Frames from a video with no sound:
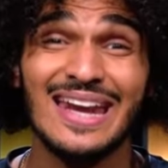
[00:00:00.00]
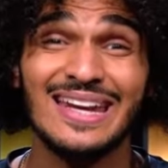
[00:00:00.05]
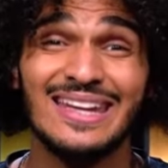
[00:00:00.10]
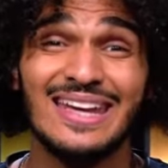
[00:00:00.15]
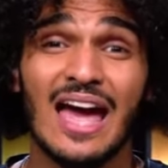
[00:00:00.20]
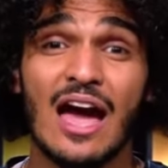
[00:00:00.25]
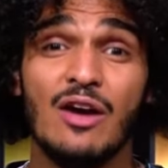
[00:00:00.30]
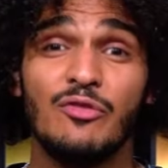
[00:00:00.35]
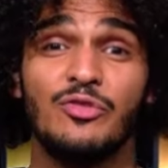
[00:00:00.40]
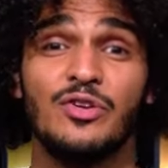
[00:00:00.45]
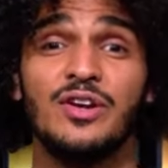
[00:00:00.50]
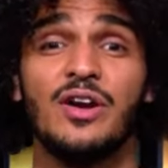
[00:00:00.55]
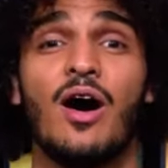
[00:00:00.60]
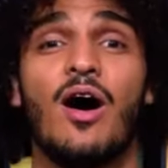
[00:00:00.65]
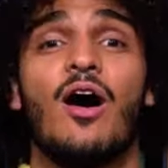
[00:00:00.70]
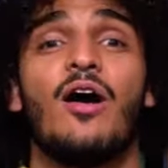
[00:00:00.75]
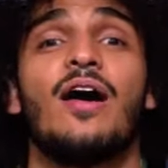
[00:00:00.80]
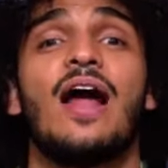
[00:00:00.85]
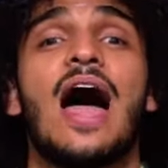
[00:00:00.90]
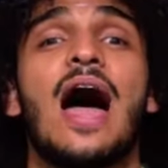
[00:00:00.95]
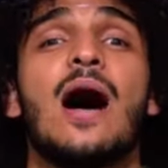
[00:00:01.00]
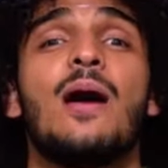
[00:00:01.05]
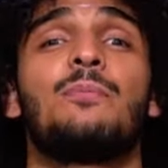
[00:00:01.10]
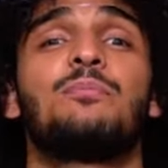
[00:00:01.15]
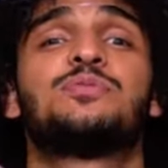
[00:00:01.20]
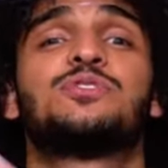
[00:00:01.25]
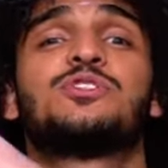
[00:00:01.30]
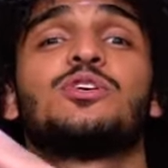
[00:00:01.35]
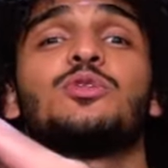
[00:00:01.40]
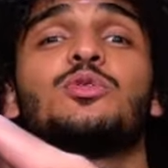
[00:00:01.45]
and Kevin are
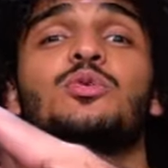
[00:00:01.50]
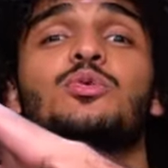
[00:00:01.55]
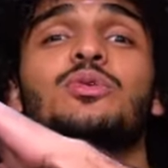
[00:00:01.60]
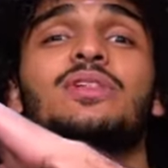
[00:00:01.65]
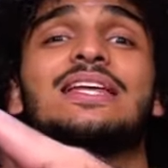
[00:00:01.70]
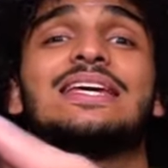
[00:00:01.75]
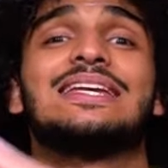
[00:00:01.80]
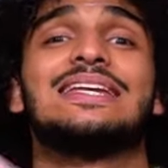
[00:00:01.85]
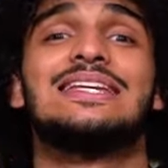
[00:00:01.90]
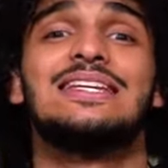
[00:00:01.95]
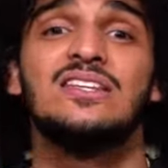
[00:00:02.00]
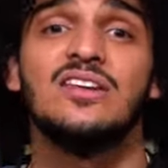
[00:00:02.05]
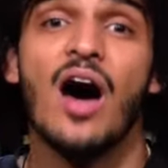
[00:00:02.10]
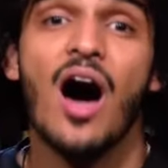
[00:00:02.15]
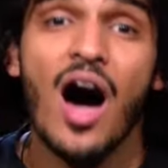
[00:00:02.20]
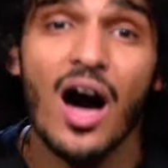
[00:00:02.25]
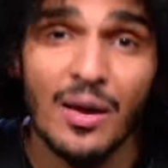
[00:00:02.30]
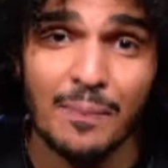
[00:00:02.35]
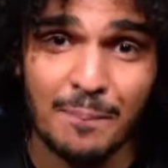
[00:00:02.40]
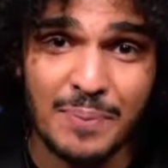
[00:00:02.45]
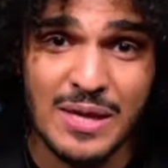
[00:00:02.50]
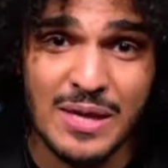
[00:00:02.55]
absolutely not